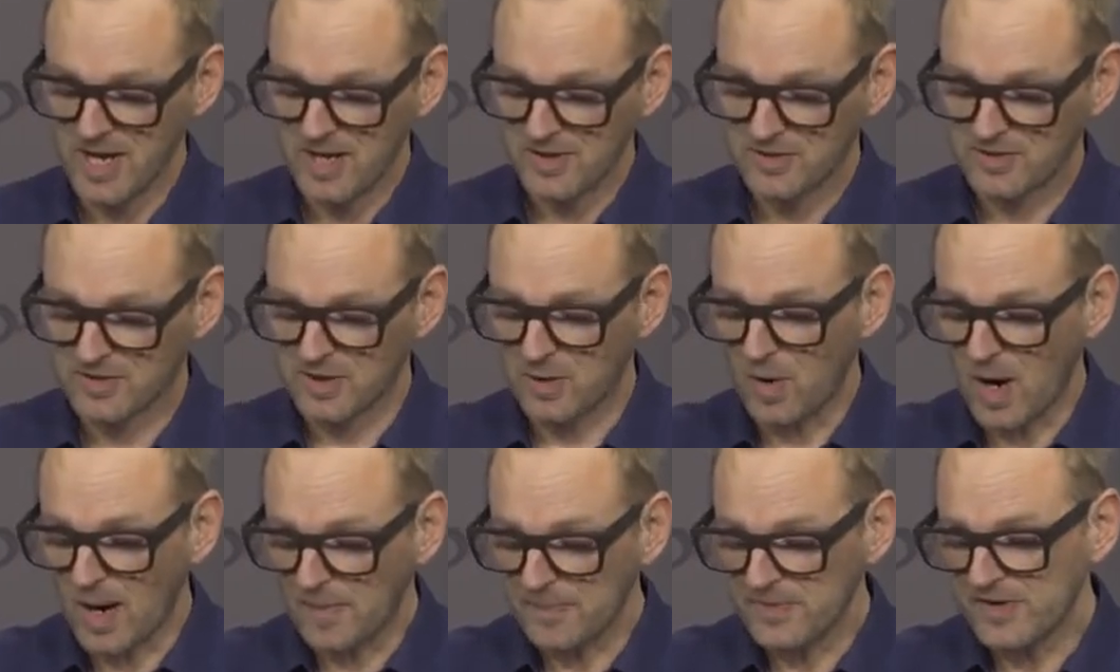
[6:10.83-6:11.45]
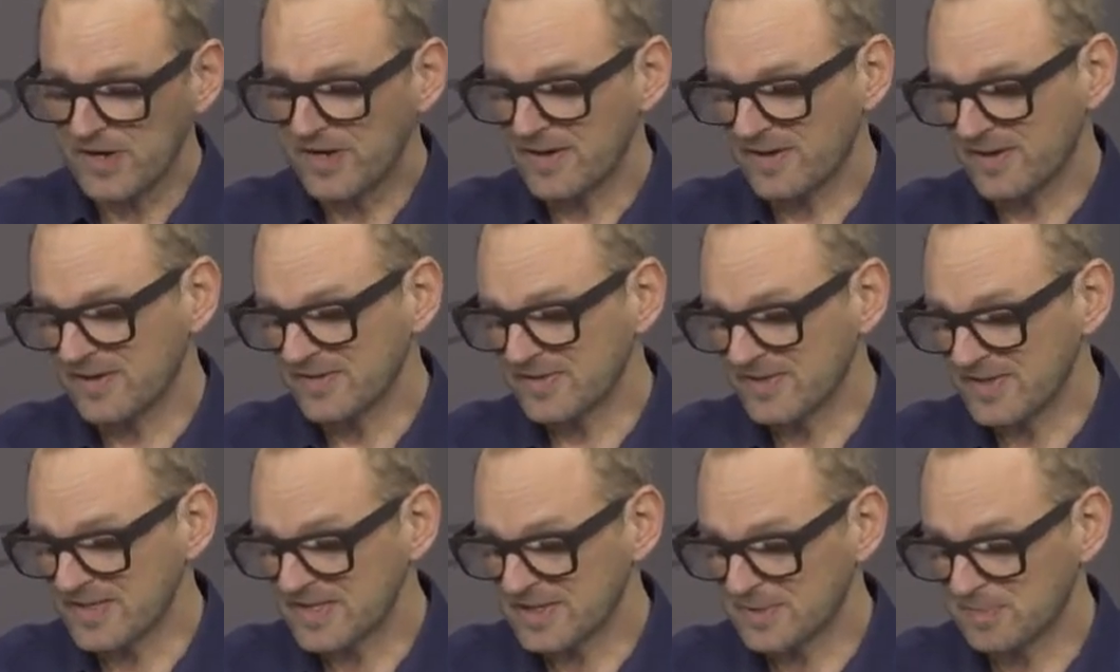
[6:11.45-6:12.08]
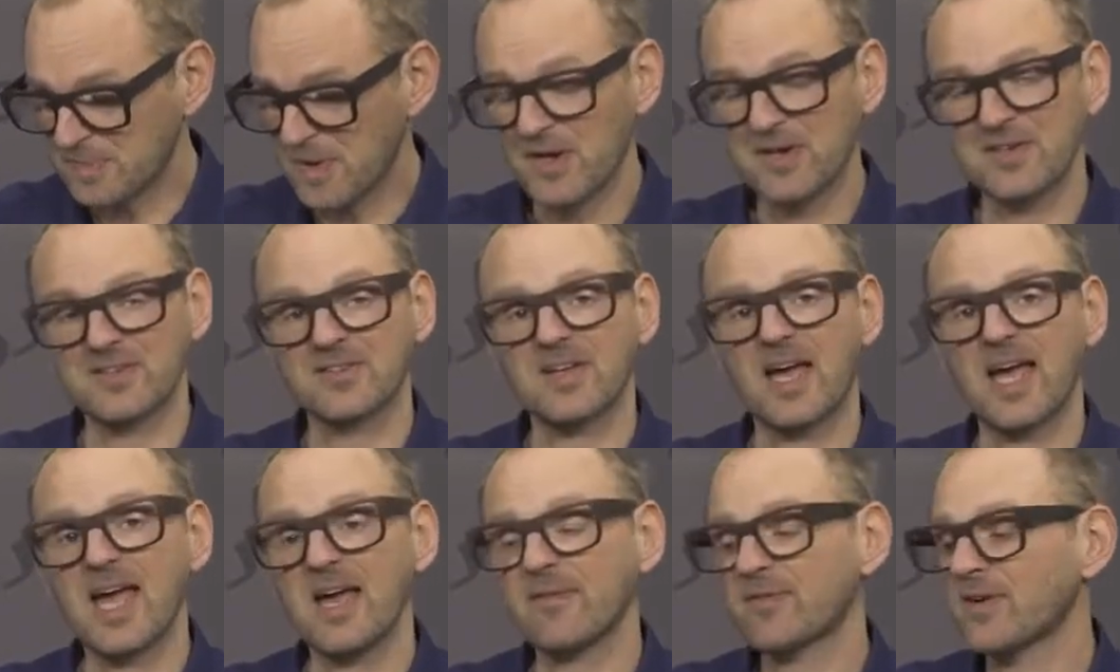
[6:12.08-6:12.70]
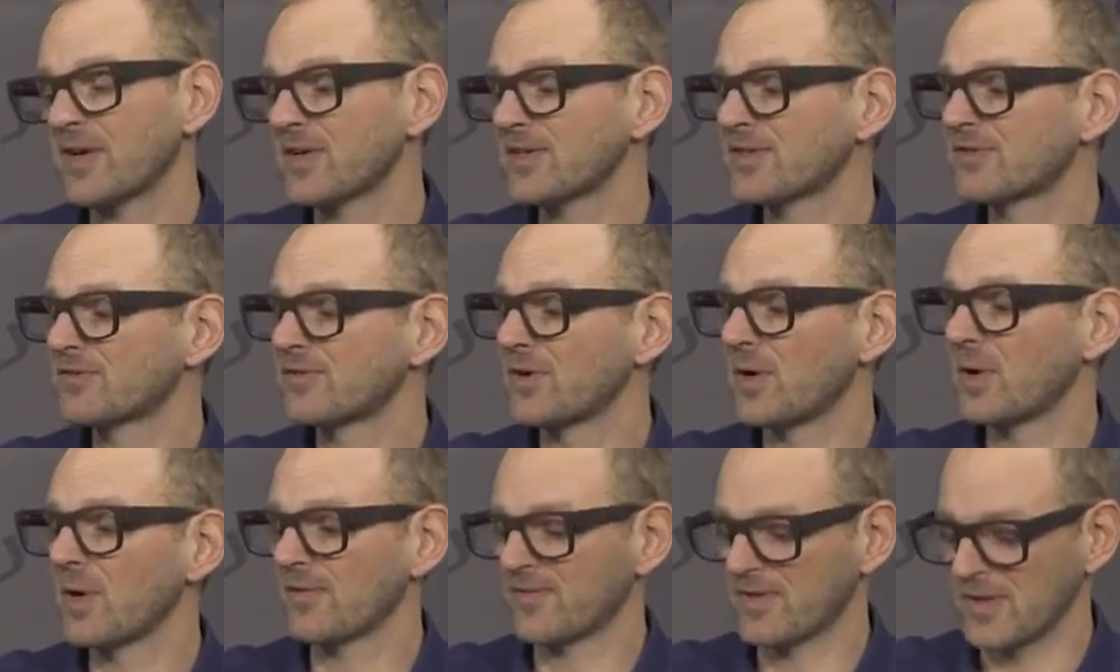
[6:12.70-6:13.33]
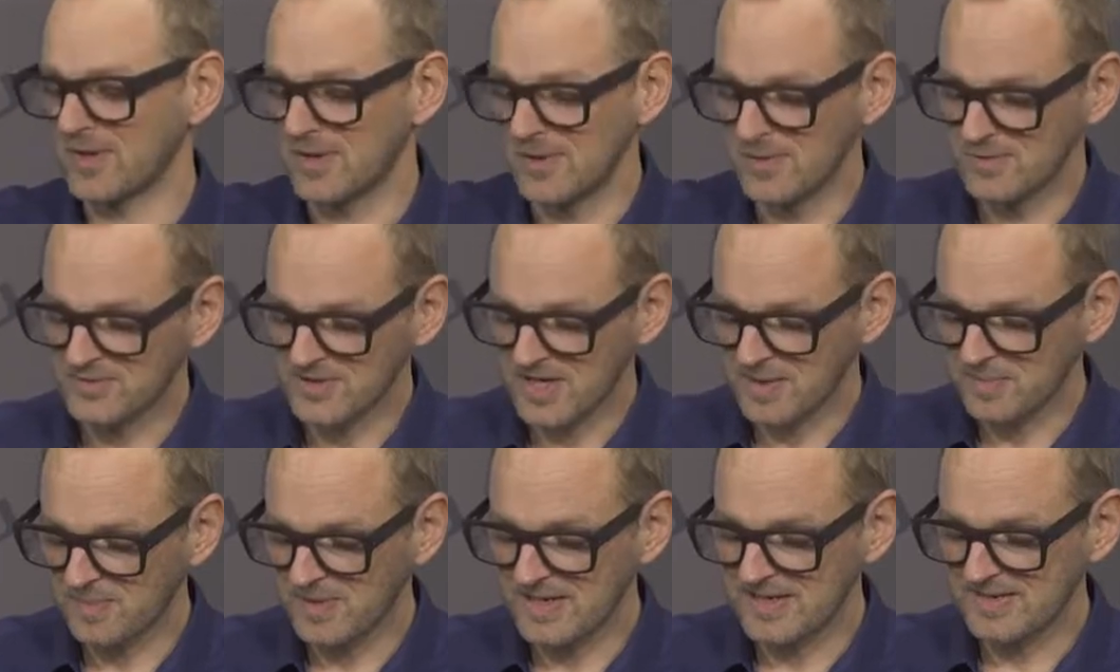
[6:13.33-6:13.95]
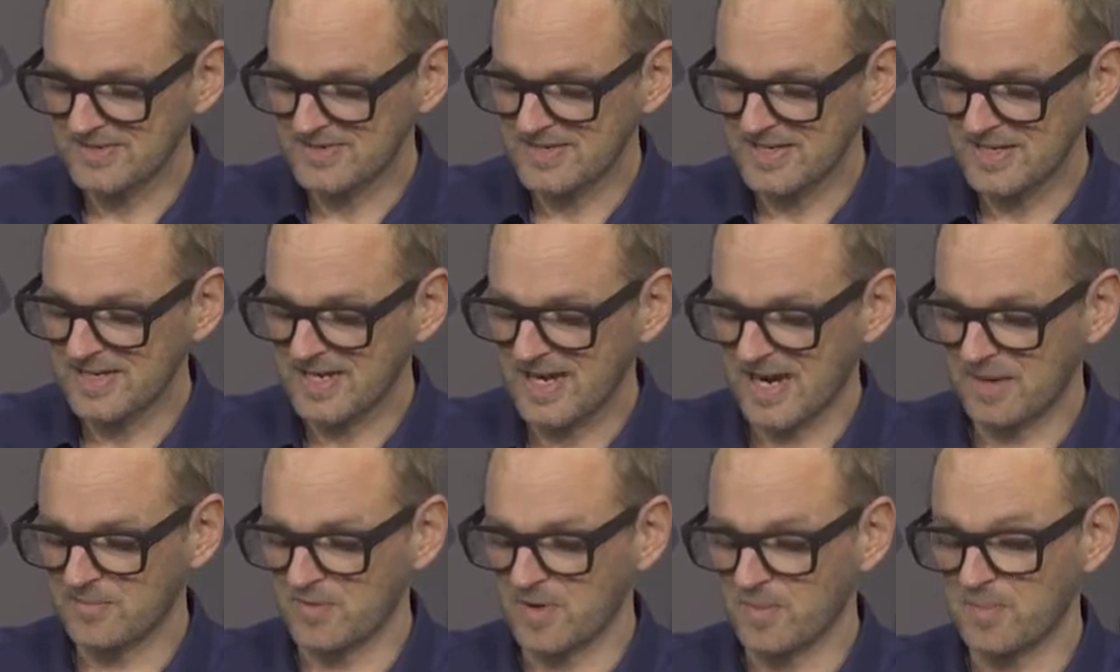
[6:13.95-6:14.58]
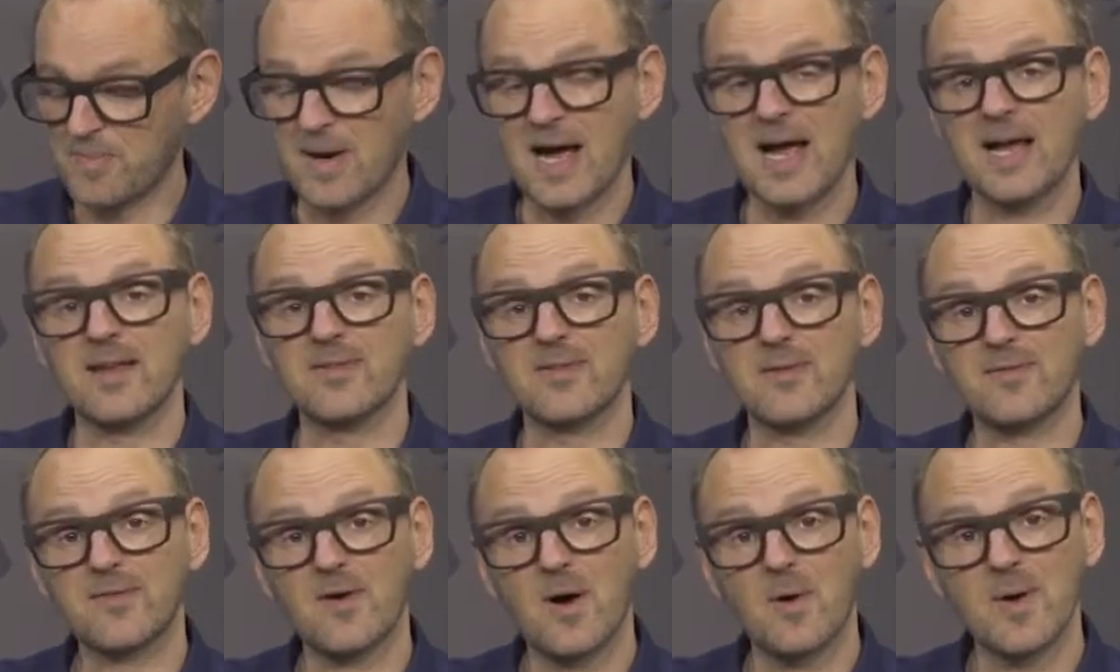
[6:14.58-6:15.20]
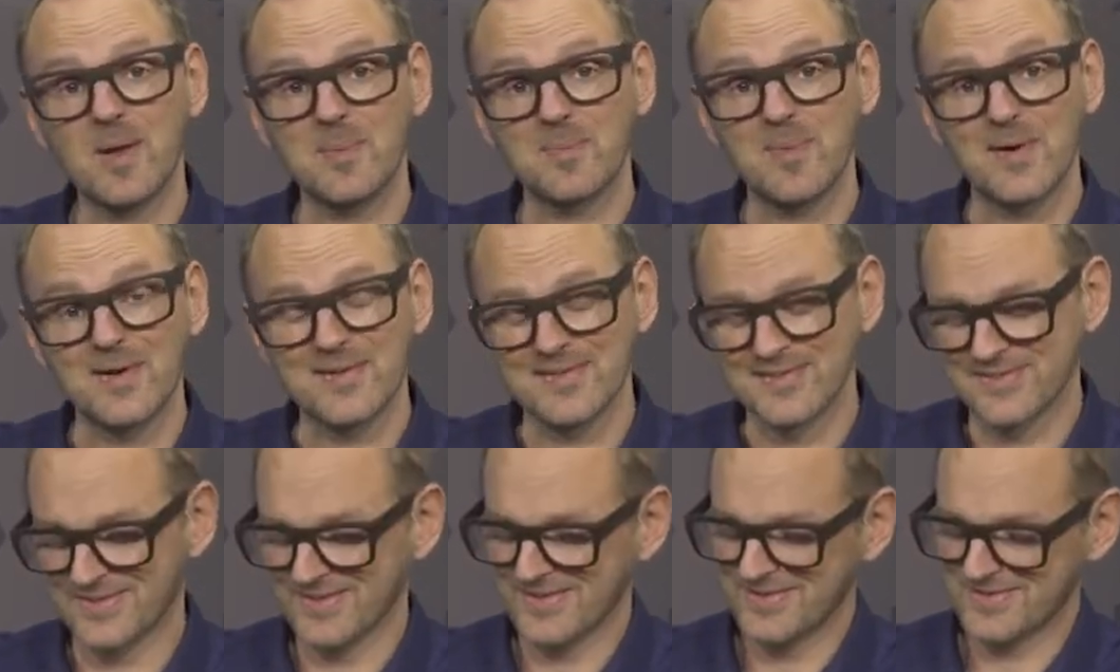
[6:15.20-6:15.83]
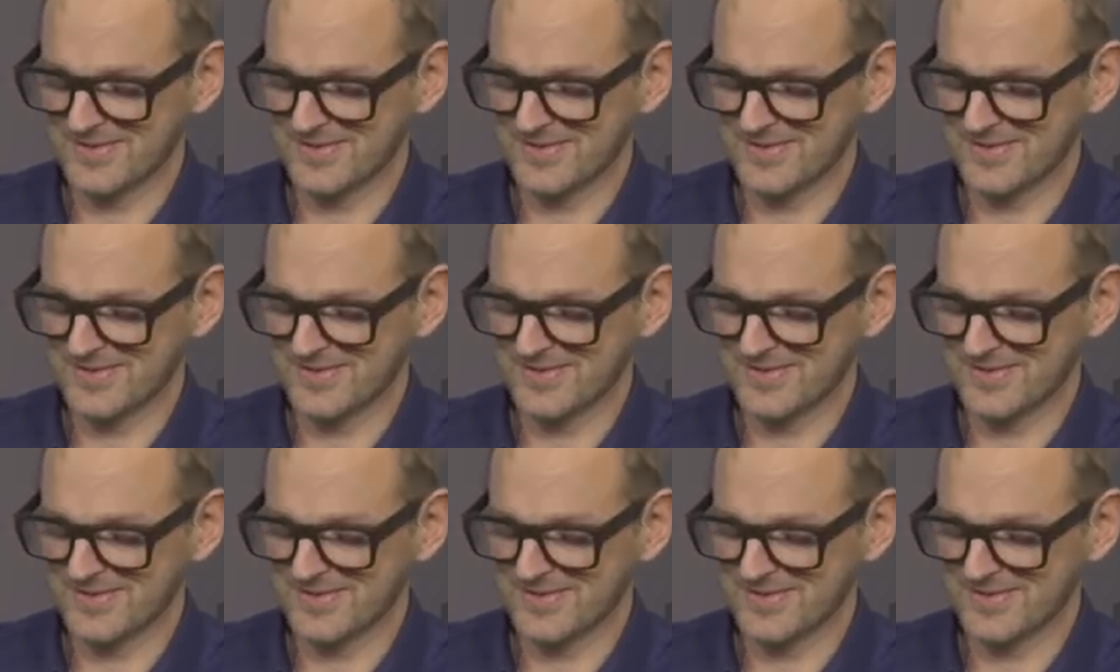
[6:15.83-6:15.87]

So up here on these buttons, I have control of the NewTek PTZ camera by the 4-way buttons.